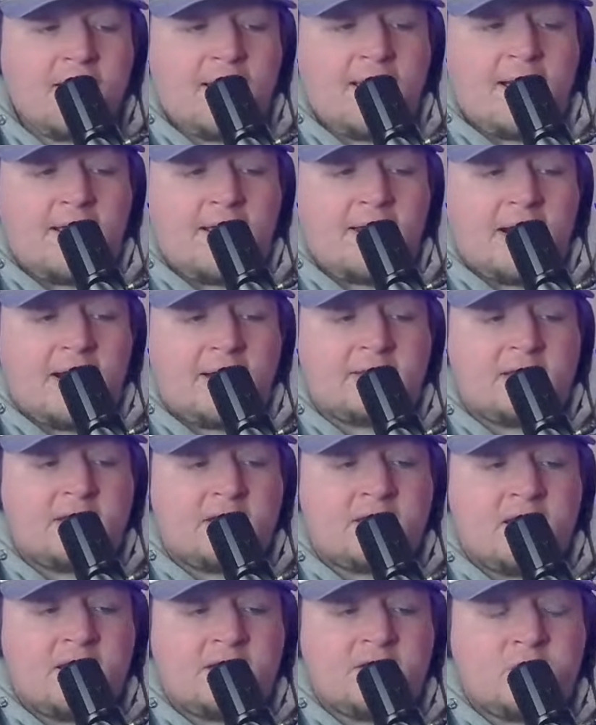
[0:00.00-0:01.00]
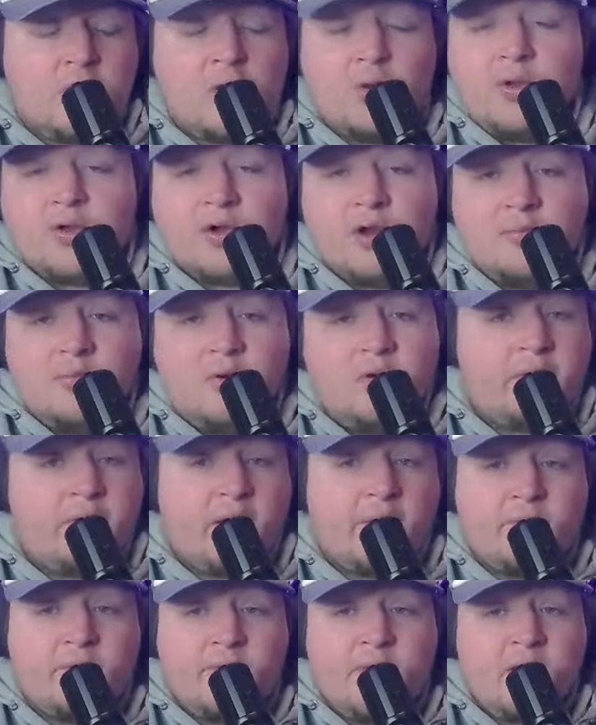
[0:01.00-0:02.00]
I think things are only going to move
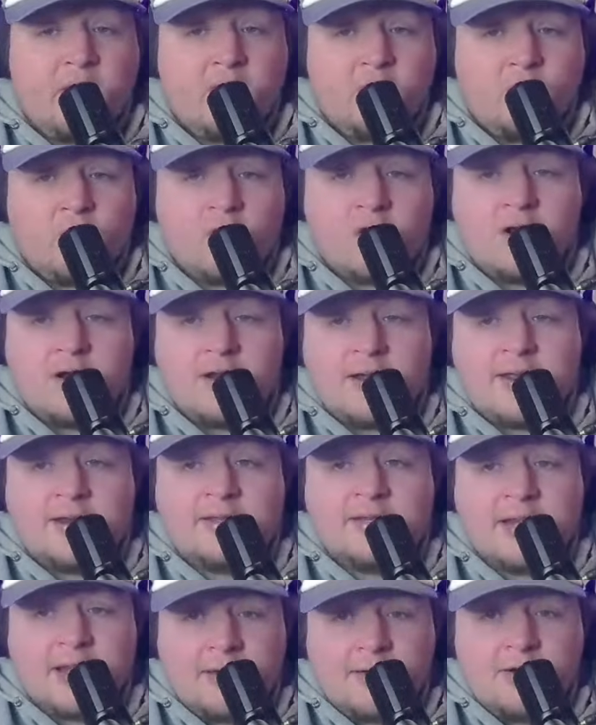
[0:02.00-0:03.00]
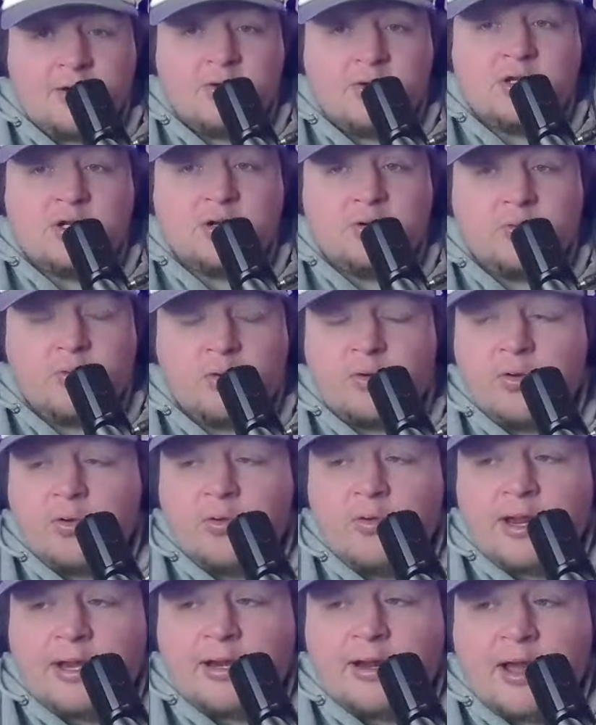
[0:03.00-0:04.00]
up from here. We're going to continue to
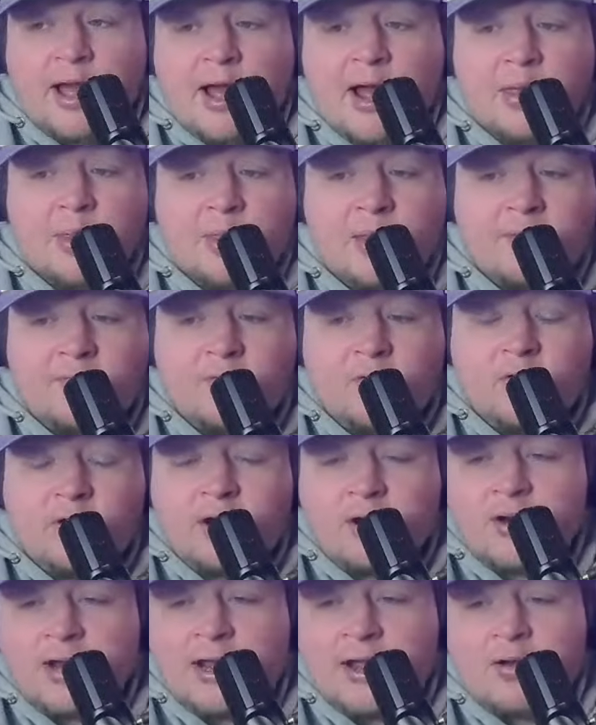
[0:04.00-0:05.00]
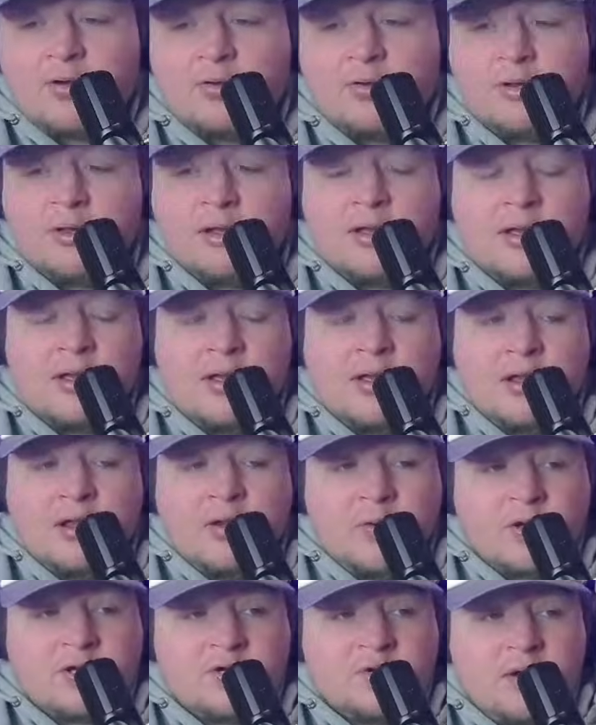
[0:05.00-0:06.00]
recruit at a high level here now.
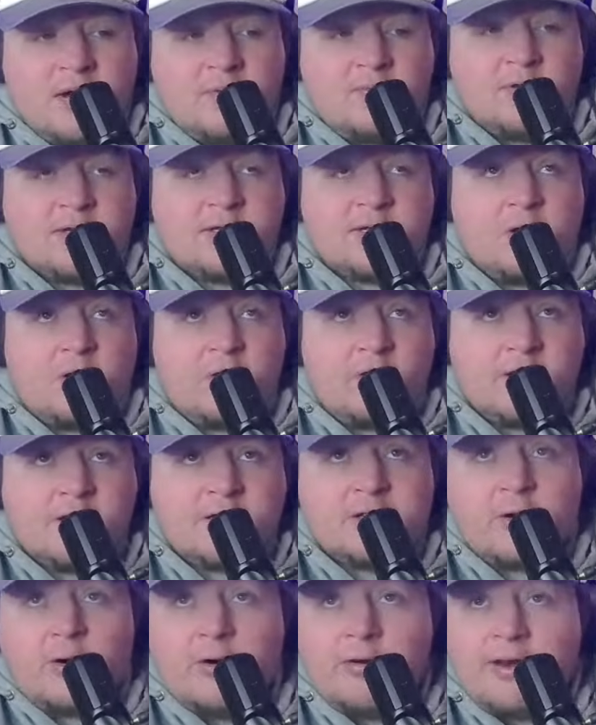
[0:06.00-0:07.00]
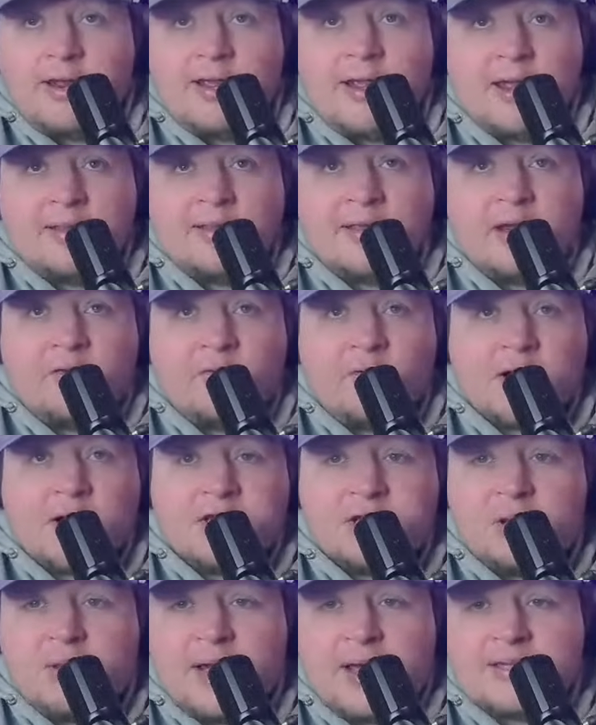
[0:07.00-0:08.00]
Rich Rod was already starting to head that
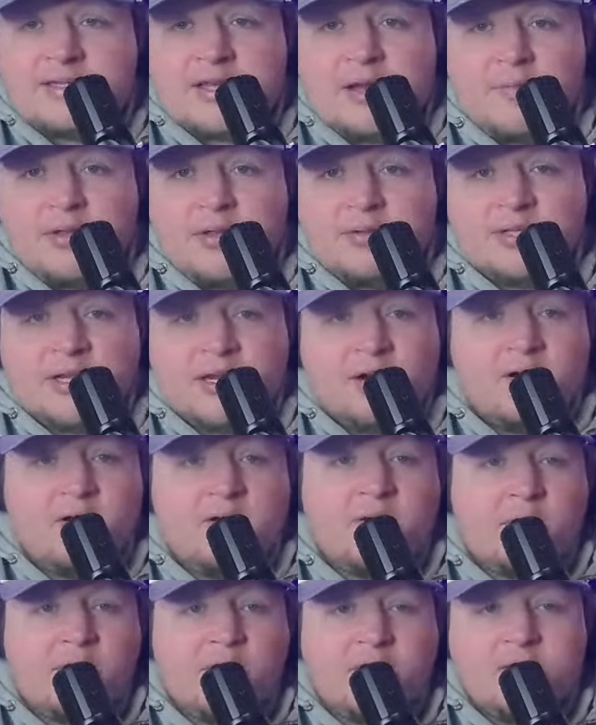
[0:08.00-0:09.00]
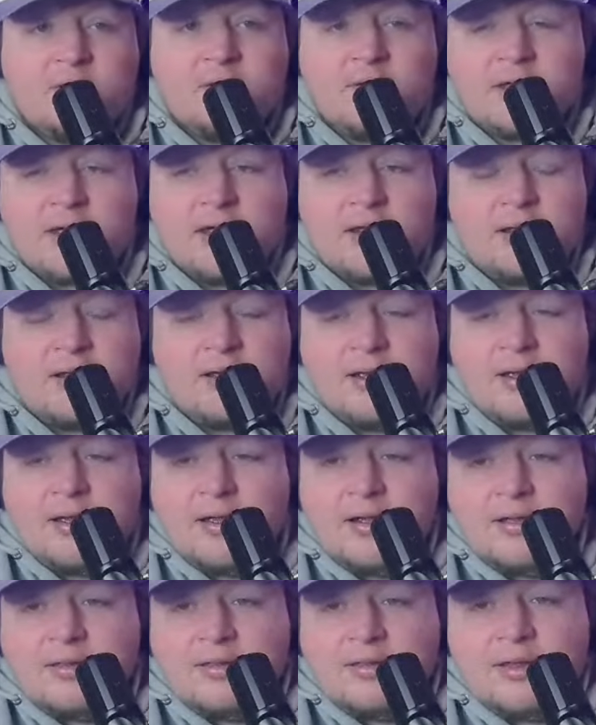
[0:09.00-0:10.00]
direction the last time he was here. I mean, you look at
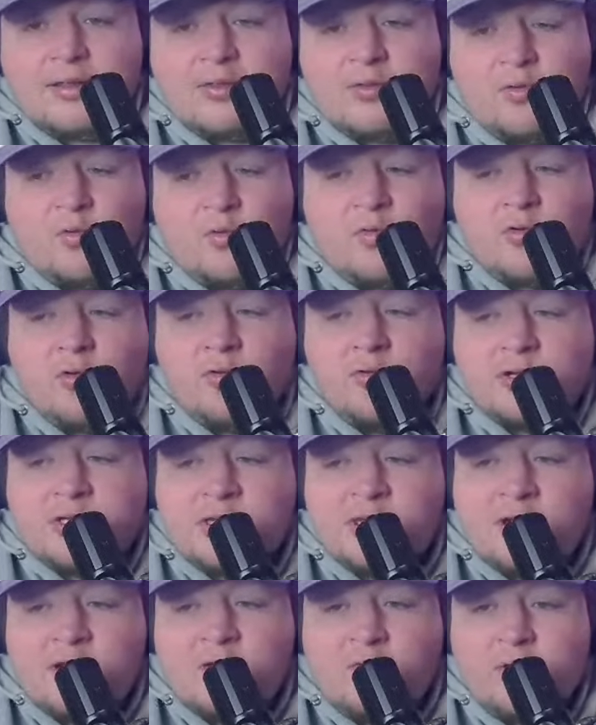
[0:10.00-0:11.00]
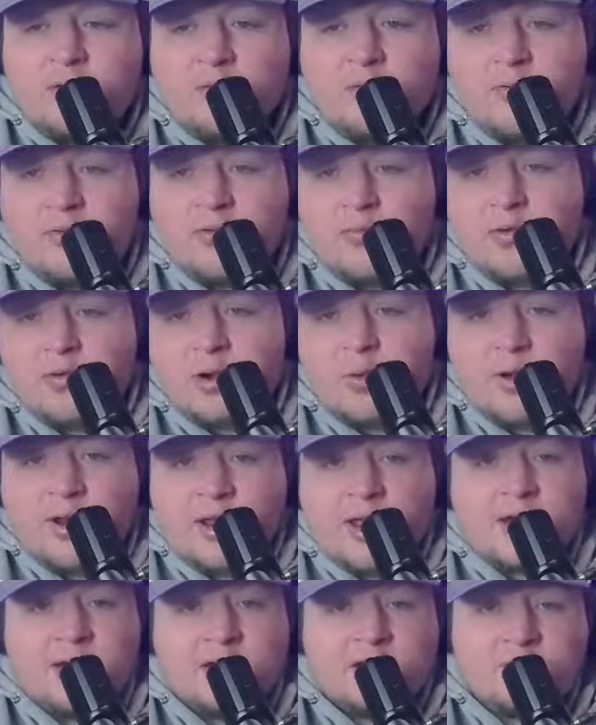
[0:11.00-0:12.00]
the recruits that we were
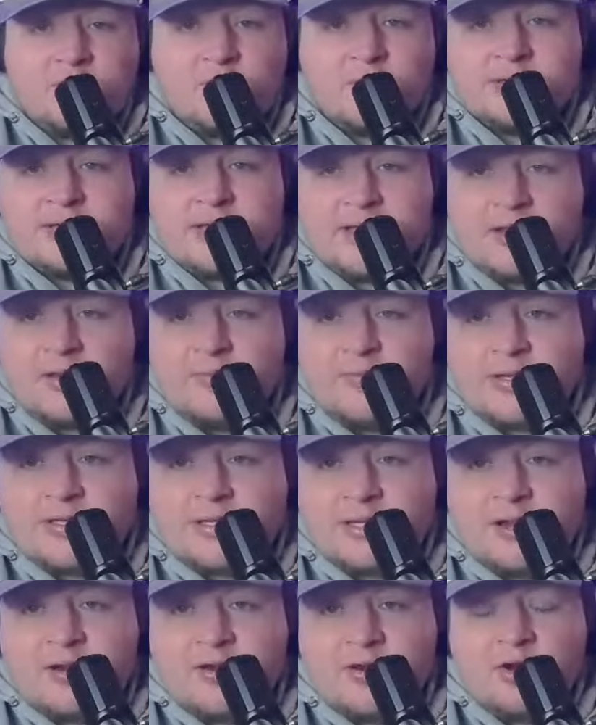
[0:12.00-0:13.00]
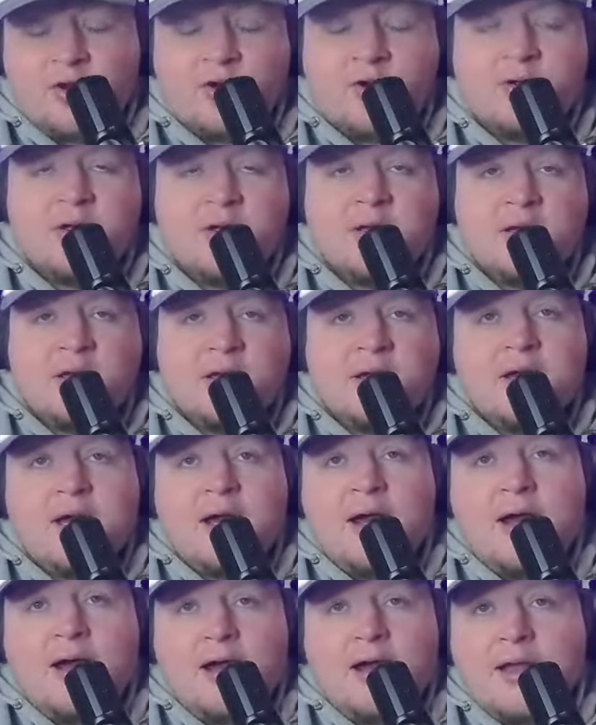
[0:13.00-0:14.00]
getting towards the end of his tenure,
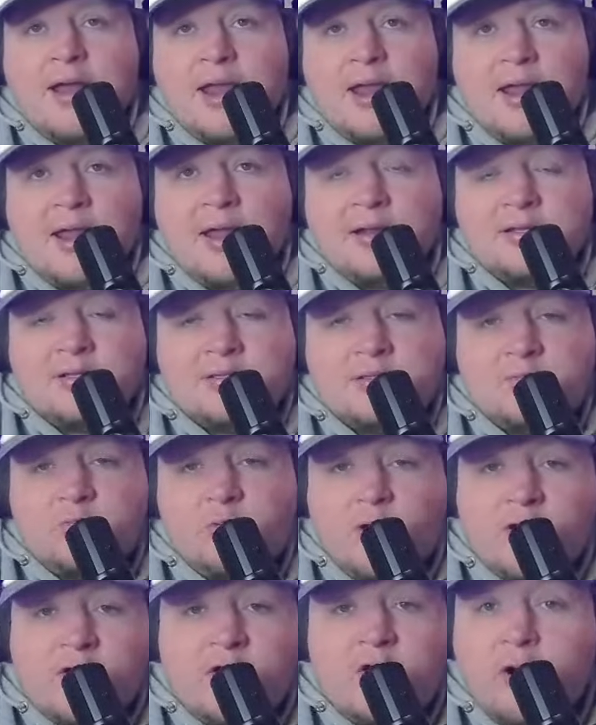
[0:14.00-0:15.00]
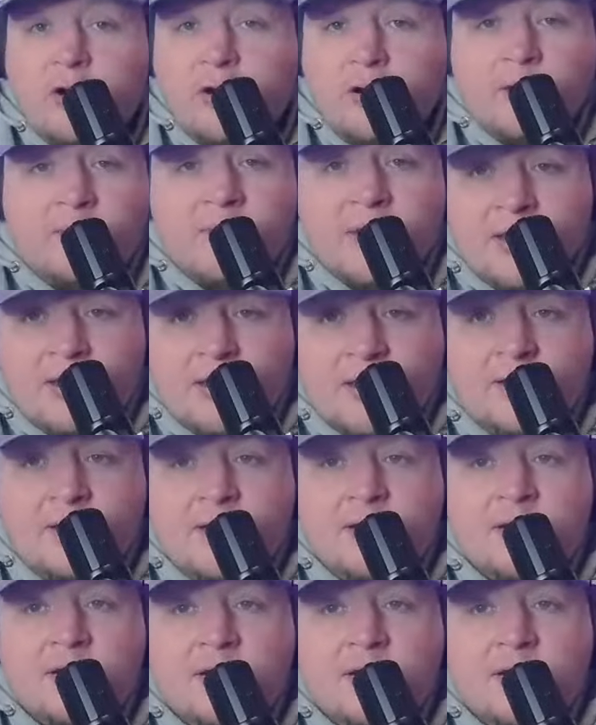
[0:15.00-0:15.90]
and what could have been